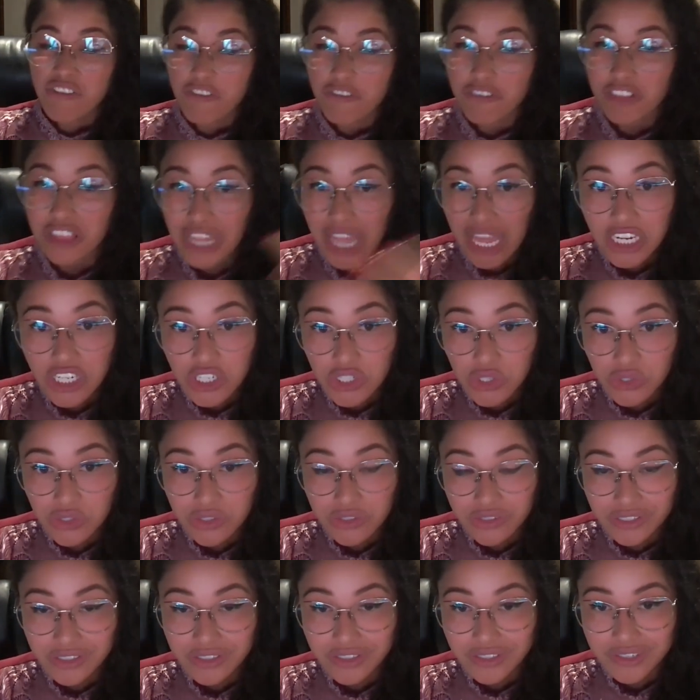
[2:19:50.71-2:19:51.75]
Flood your
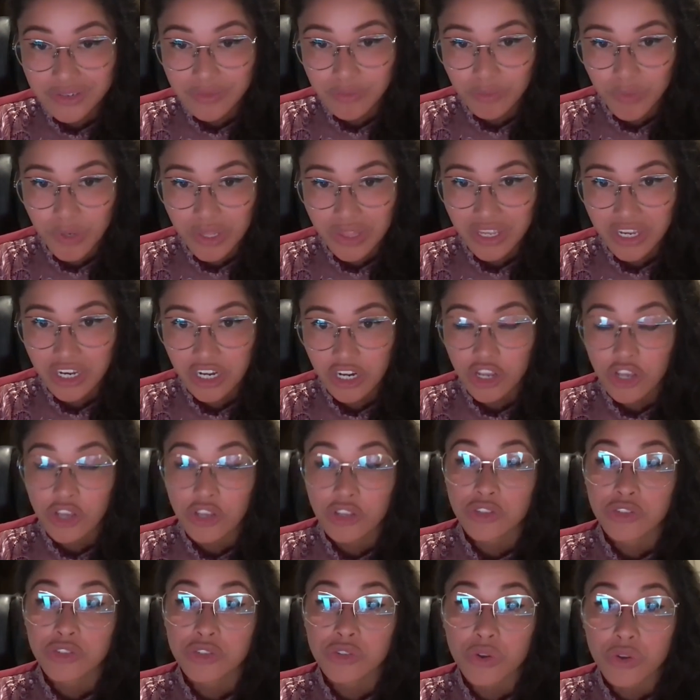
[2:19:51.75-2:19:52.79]
system with it
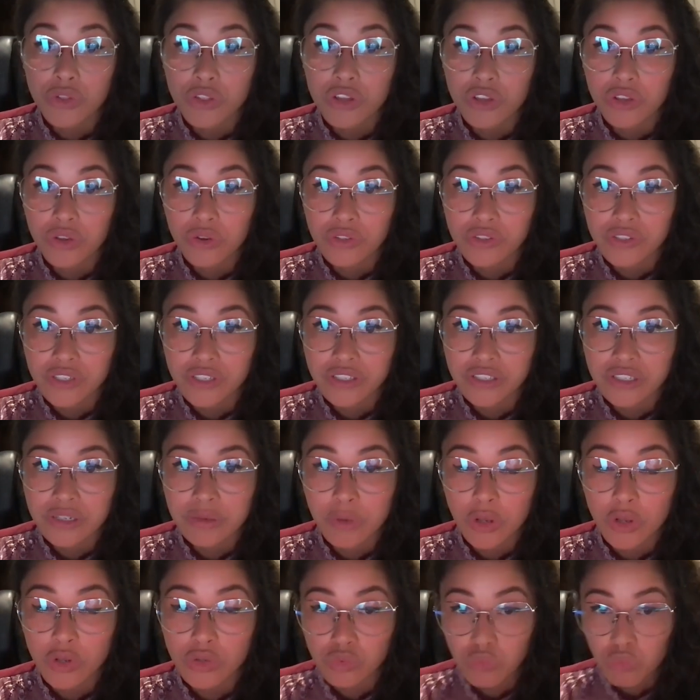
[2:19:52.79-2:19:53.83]
so that your system
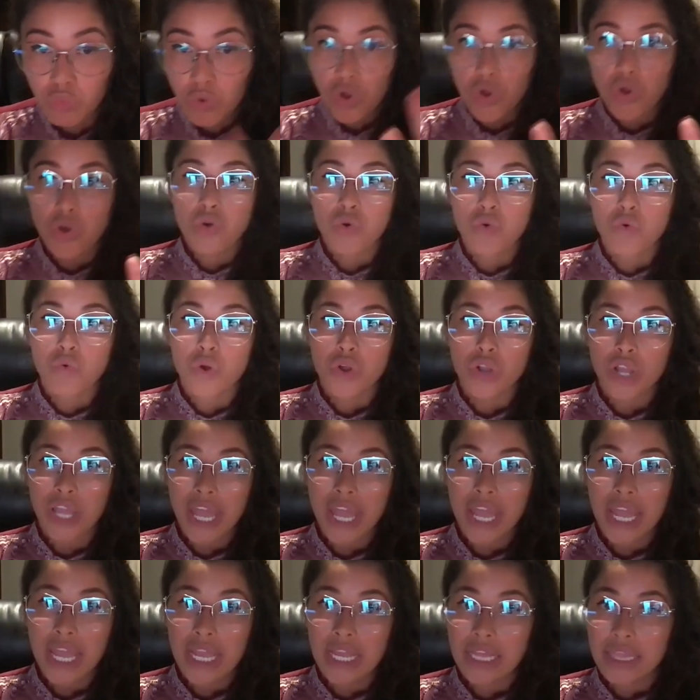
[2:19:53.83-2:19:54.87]
goes, whoa,
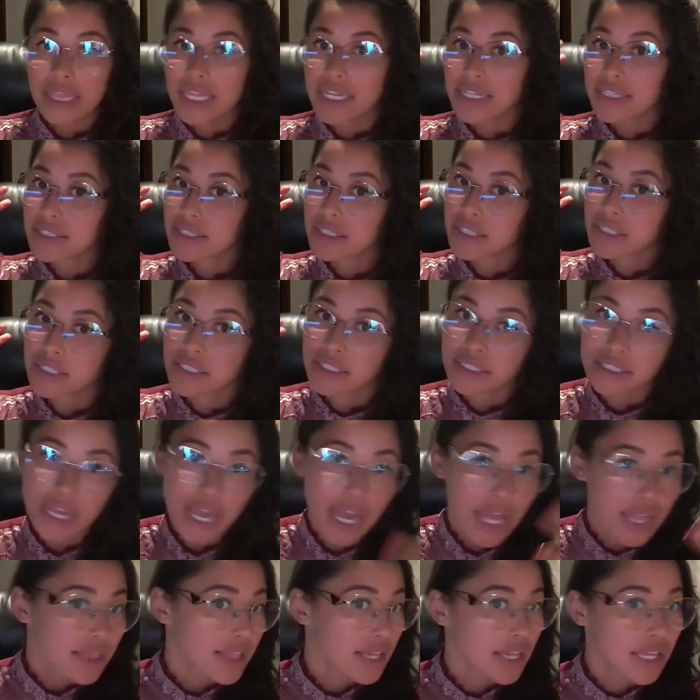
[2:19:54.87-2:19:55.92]
okay, let's
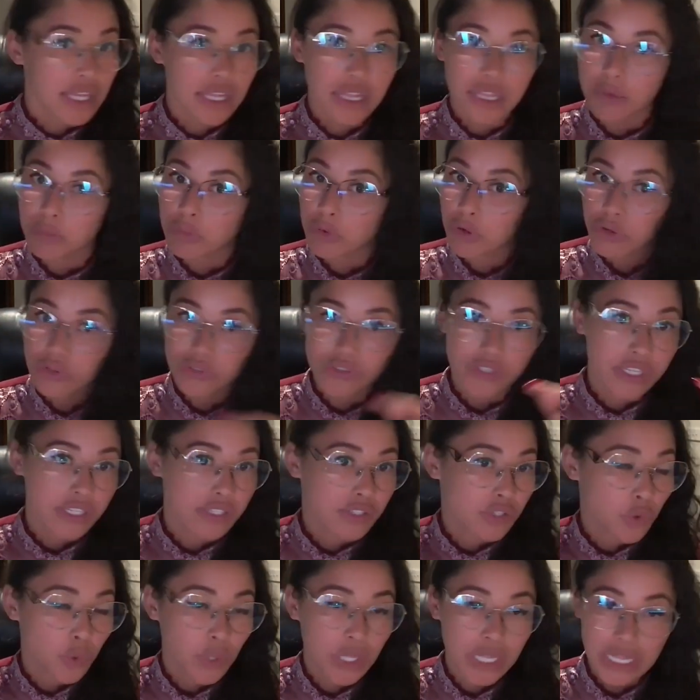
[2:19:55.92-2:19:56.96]
start the healing
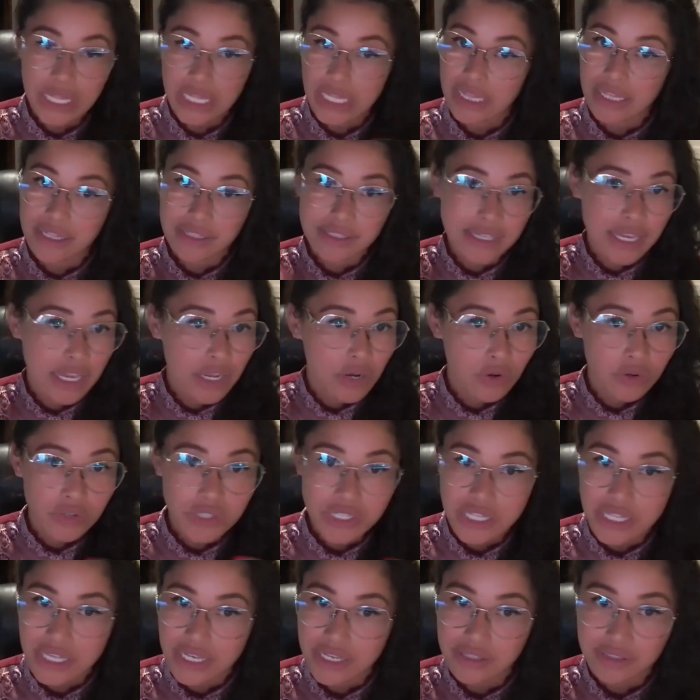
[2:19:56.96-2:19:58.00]
process quickly. Let's get
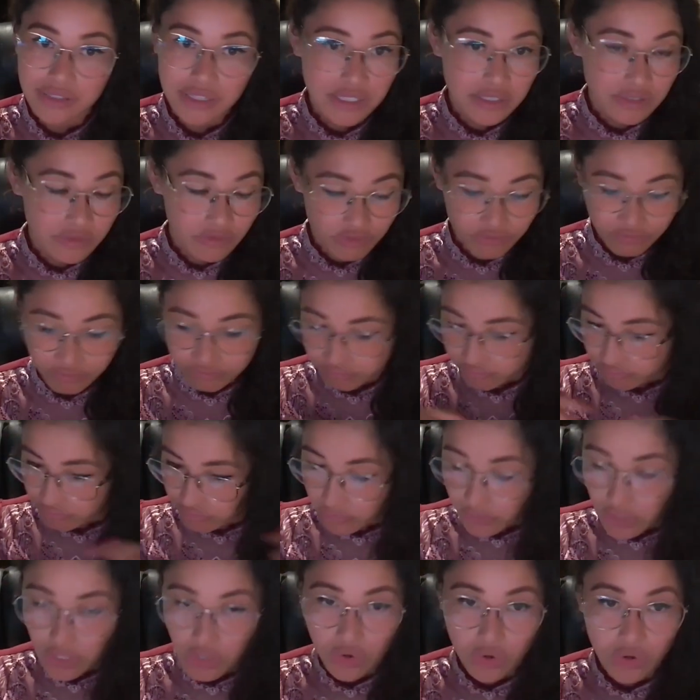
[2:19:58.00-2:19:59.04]
onto this. Let's,
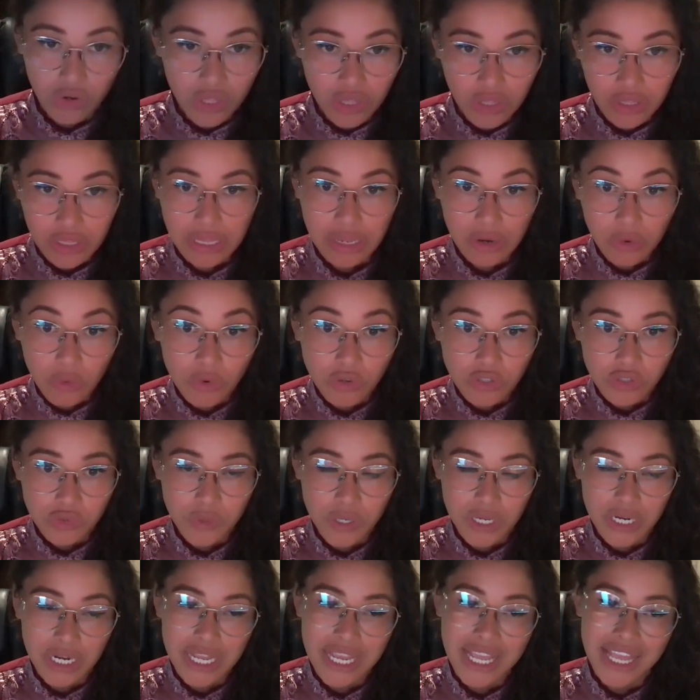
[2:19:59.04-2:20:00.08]
get onto
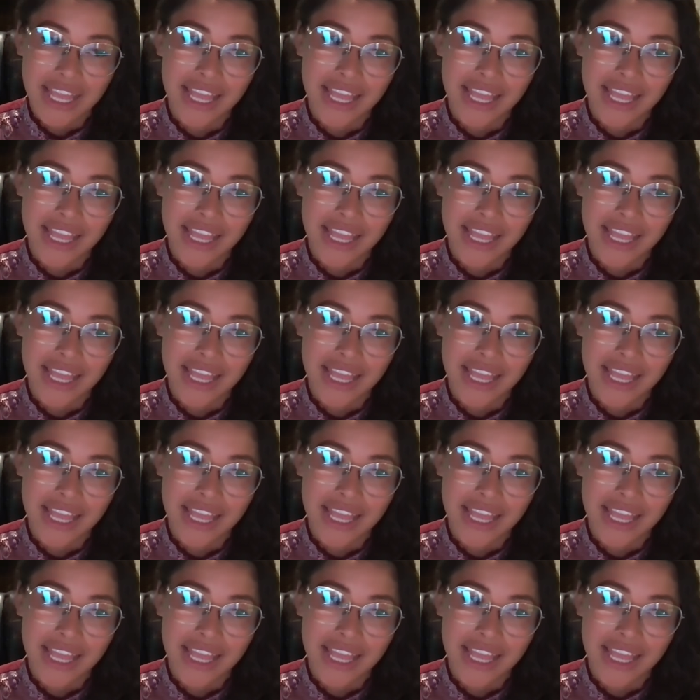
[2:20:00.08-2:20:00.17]
it.